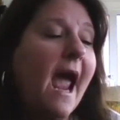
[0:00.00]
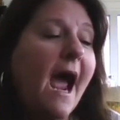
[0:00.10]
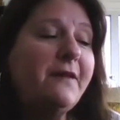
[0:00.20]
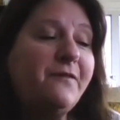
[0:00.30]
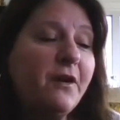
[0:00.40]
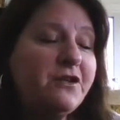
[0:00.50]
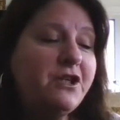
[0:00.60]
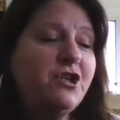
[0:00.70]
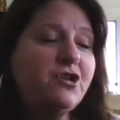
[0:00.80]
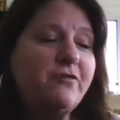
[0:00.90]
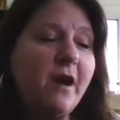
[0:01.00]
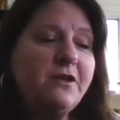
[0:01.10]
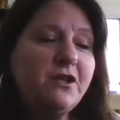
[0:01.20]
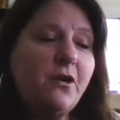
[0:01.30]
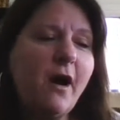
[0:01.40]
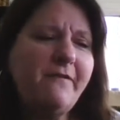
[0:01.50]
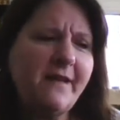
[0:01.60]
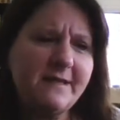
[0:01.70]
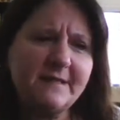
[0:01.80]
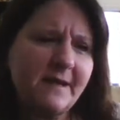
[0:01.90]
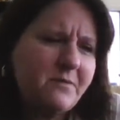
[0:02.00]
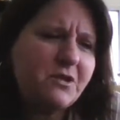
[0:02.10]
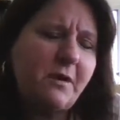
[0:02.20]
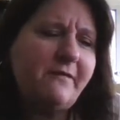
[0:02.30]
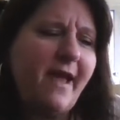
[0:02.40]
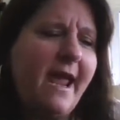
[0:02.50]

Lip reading: At first, he shrugged it off as some sort of